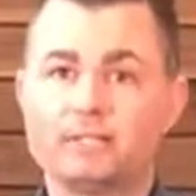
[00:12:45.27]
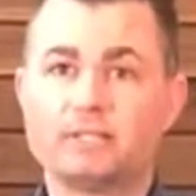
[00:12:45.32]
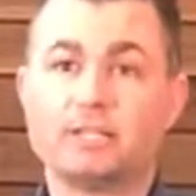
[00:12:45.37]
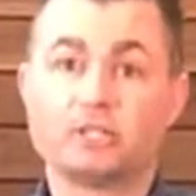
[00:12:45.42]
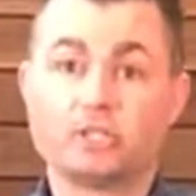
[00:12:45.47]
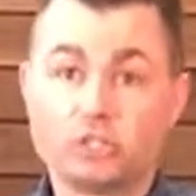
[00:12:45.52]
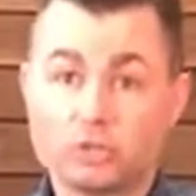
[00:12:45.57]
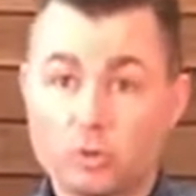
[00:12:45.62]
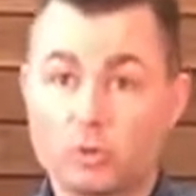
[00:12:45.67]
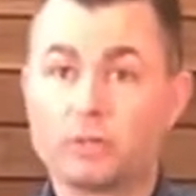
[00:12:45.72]

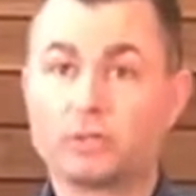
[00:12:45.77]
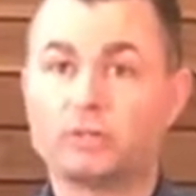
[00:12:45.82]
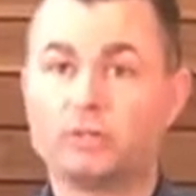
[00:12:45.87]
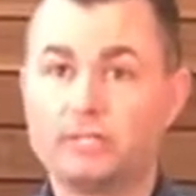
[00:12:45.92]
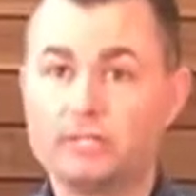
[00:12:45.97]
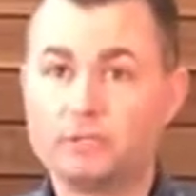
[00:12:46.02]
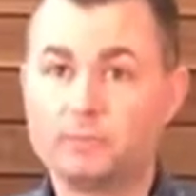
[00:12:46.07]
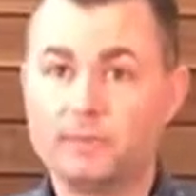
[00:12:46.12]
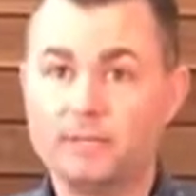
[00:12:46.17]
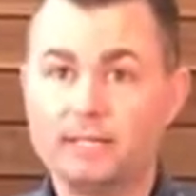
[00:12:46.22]
historically
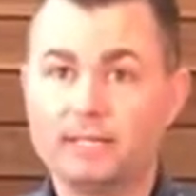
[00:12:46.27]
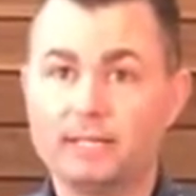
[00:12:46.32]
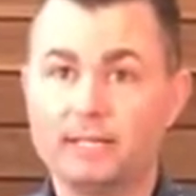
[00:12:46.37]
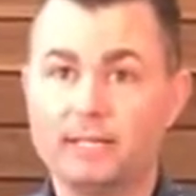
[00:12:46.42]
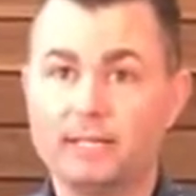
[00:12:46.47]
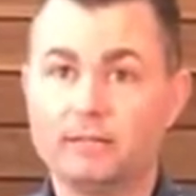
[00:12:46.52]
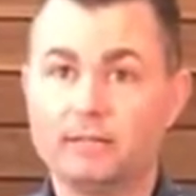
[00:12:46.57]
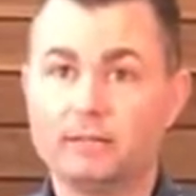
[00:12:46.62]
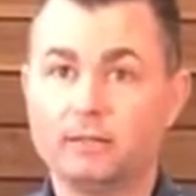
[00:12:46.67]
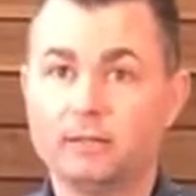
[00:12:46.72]

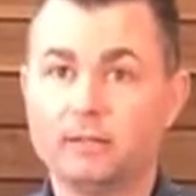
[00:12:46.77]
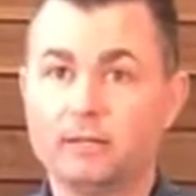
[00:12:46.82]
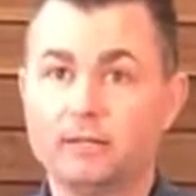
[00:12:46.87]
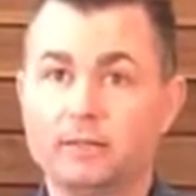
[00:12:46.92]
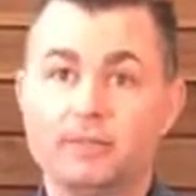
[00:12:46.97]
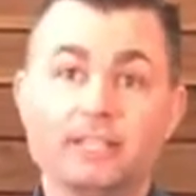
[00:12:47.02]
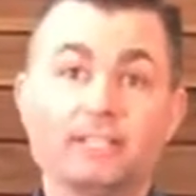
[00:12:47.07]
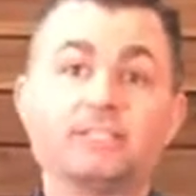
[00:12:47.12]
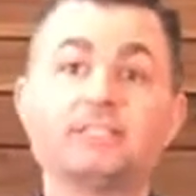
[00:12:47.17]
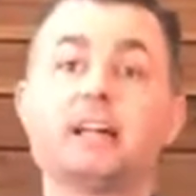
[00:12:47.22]
speaking,
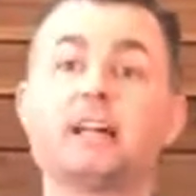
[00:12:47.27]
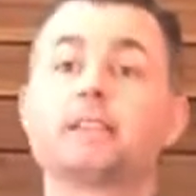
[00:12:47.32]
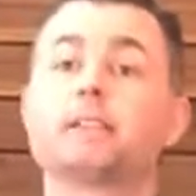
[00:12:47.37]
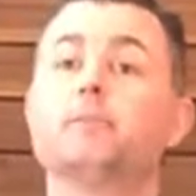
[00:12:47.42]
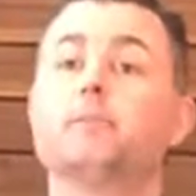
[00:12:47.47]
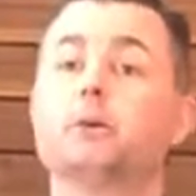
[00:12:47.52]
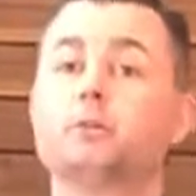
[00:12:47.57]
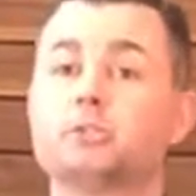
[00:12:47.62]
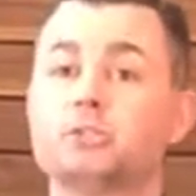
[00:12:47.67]
it's not the most